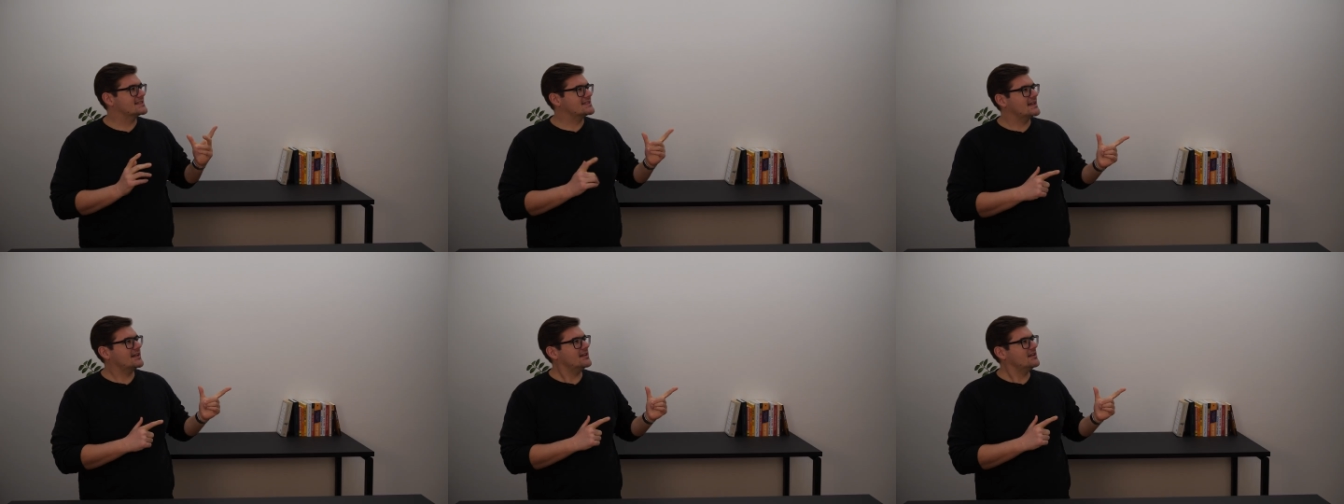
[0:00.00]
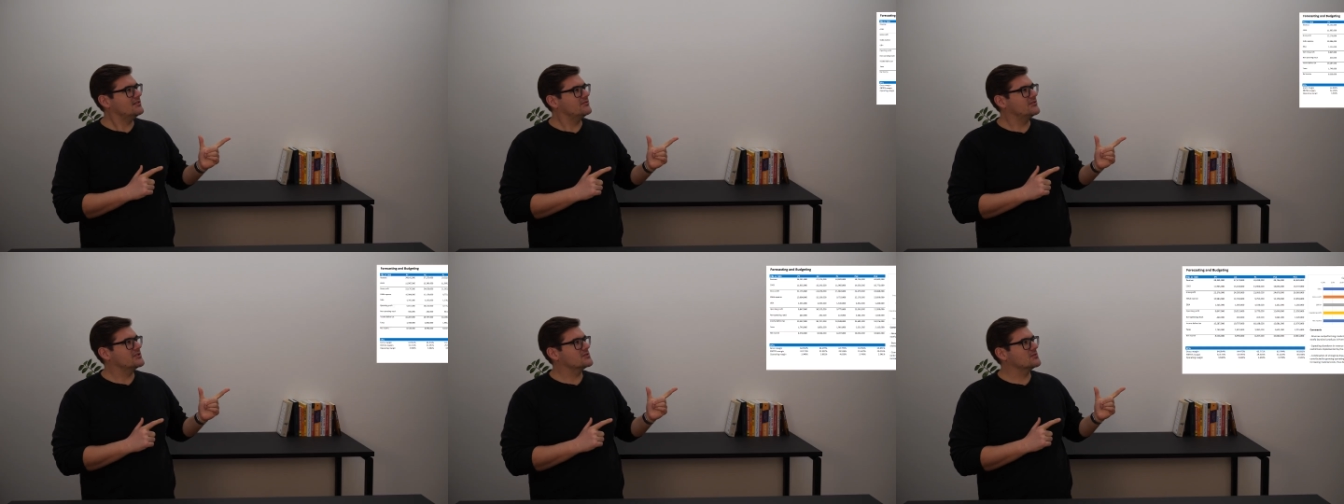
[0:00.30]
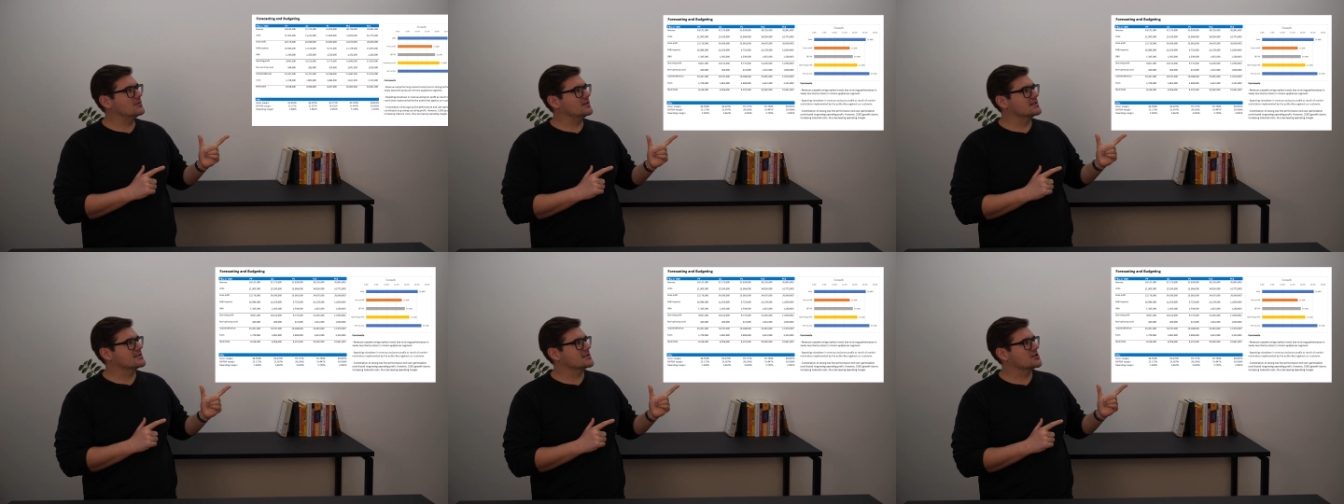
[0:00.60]
The second
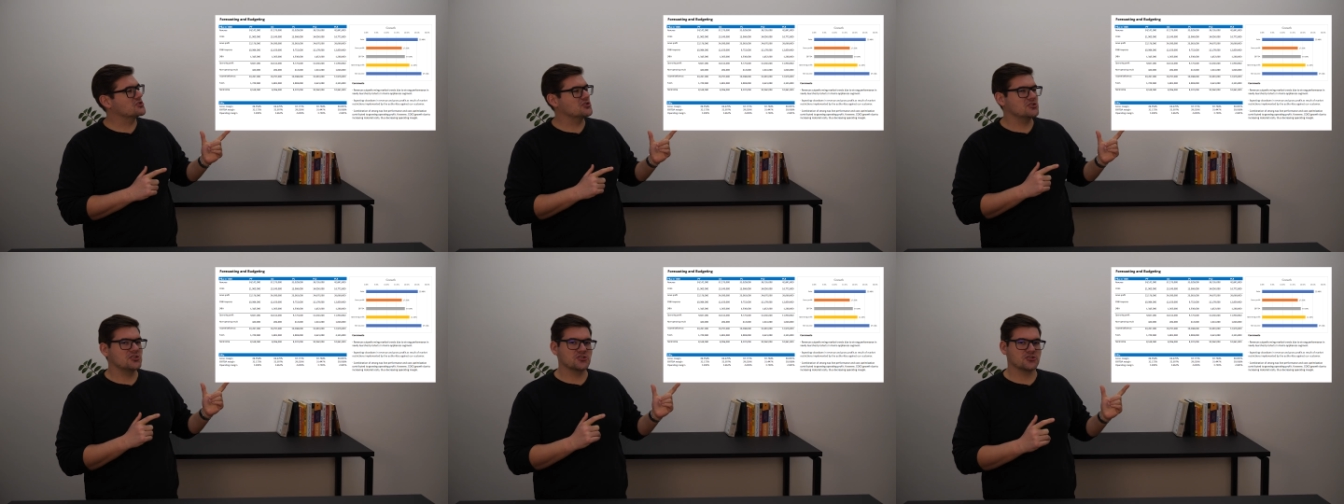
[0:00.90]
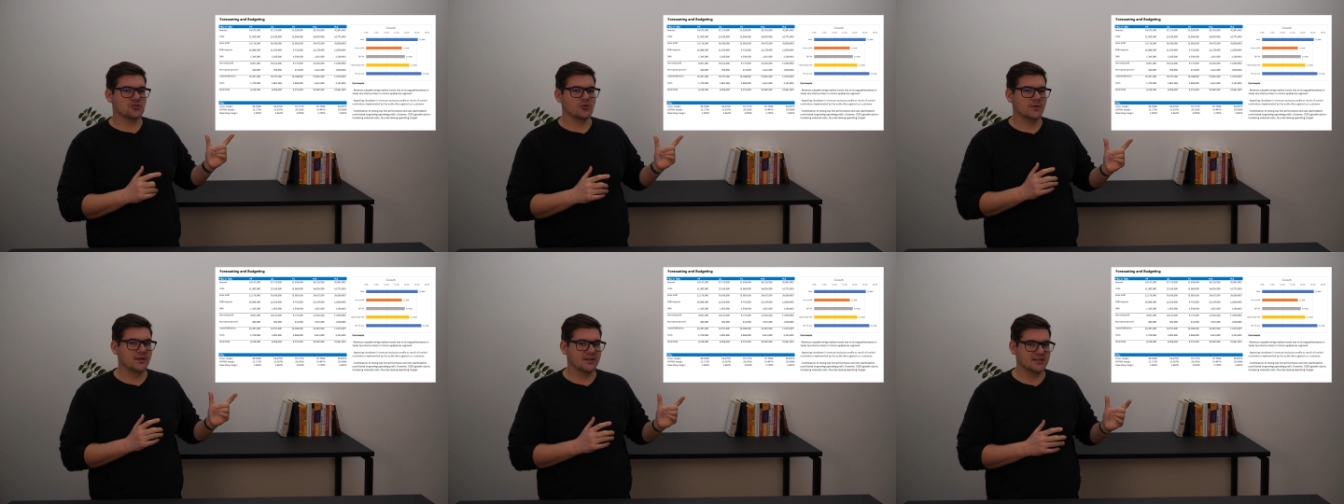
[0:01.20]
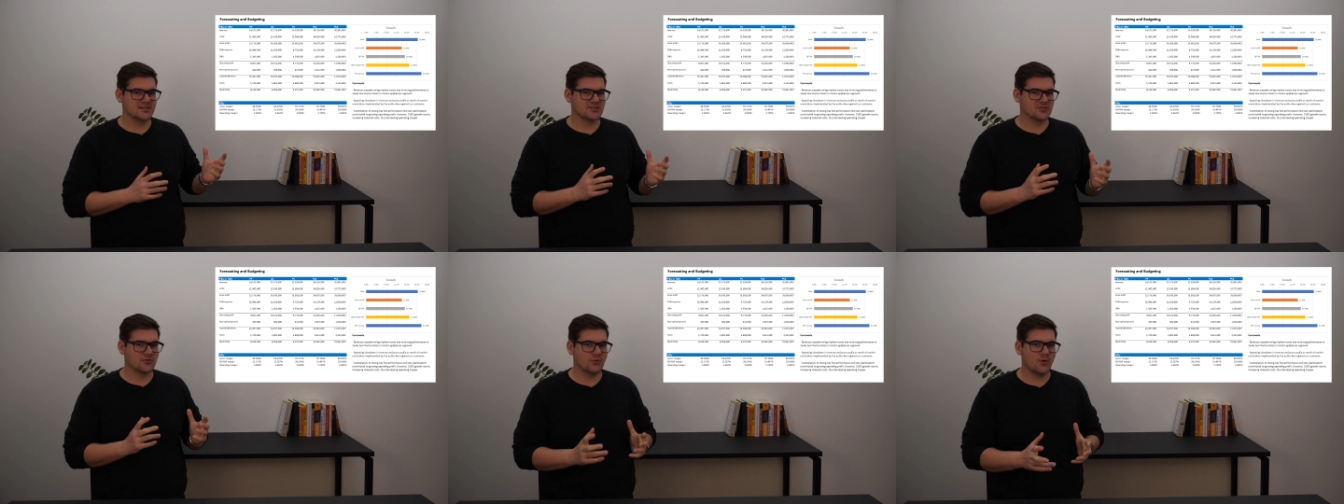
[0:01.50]
visualization is
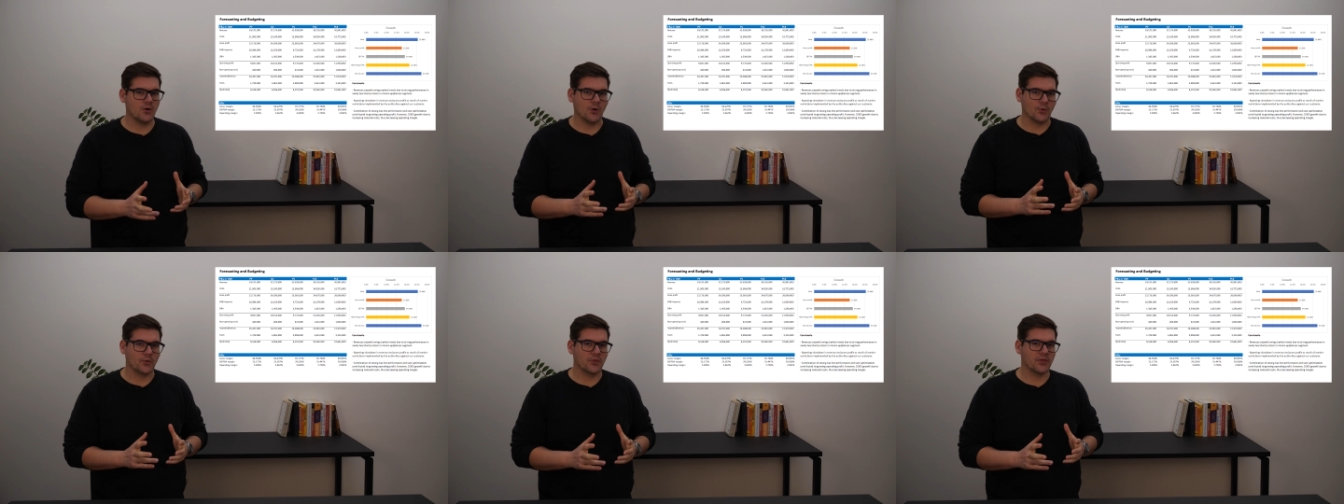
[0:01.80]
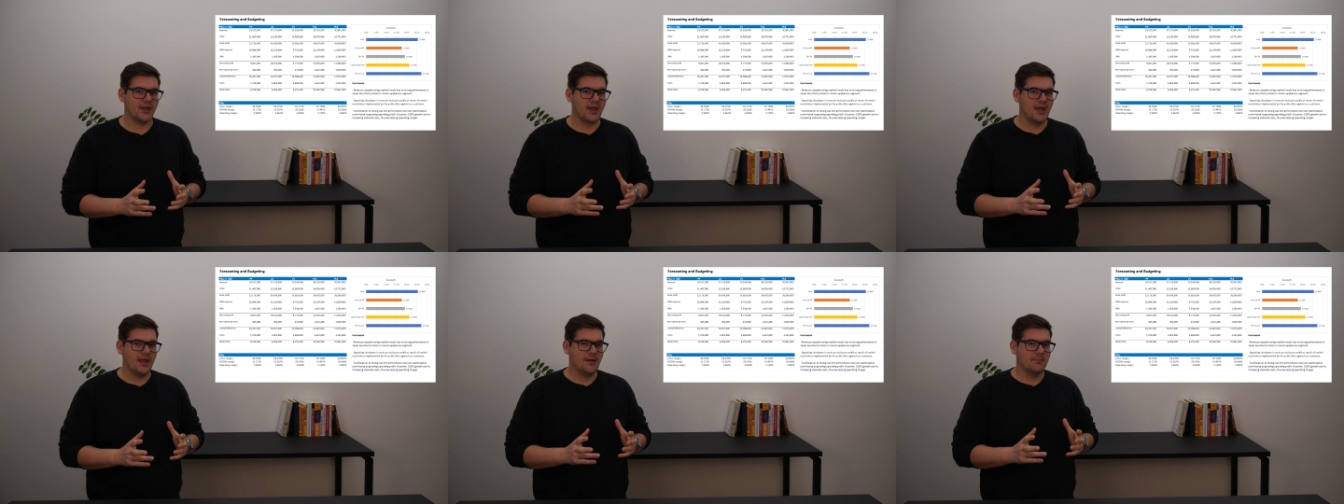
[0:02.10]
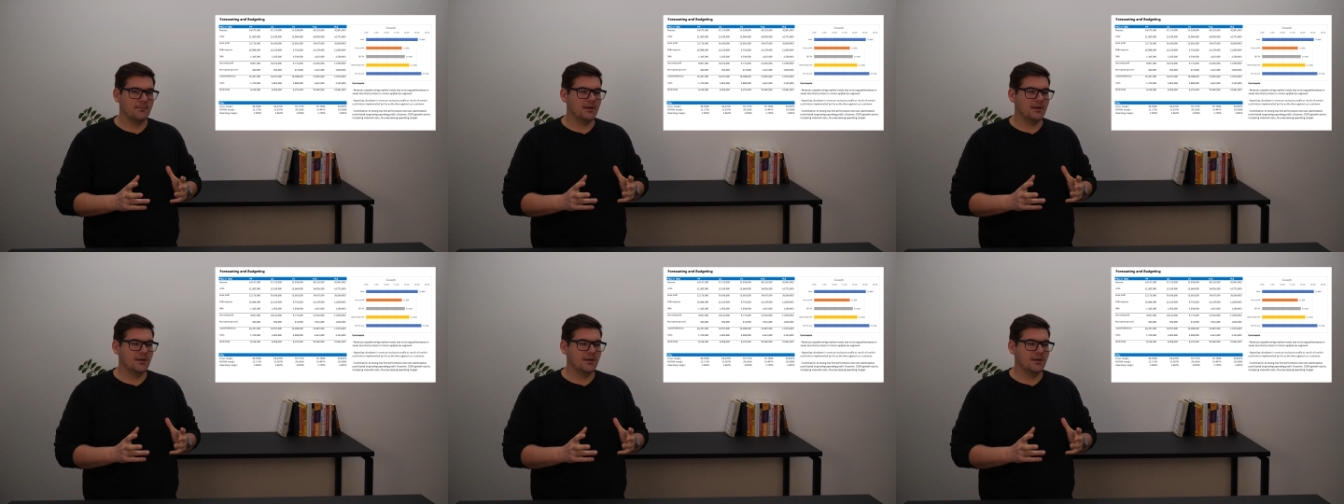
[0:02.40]
showing us growth,